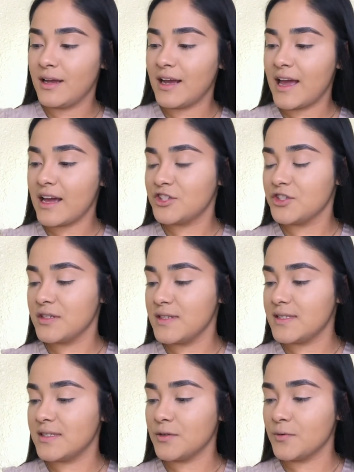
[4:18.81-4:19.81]
I actually
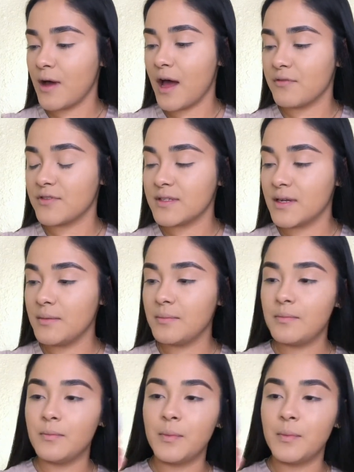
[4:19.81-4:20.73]
still have some,